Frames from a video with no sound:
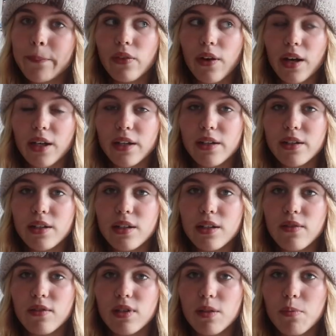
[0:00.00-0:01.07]
diagnosis
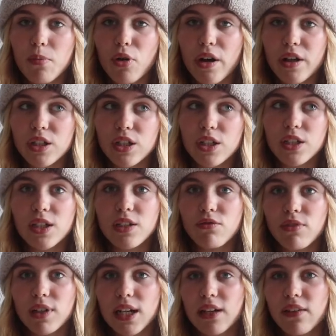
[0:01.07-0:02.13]
of depression didn't
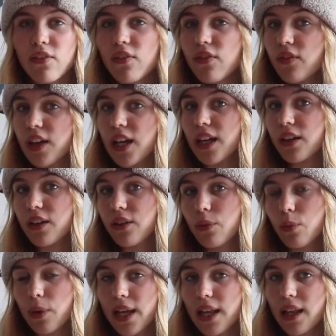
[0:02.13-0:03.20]
really fit
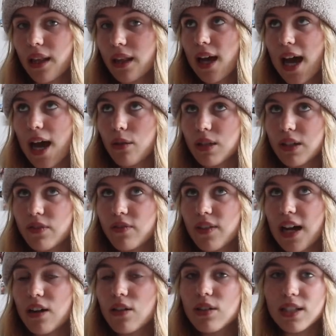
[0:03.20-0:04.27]
with how I
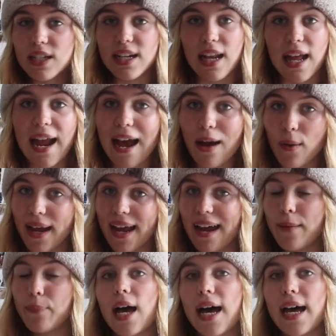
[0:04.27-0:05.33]
felt and like how I am,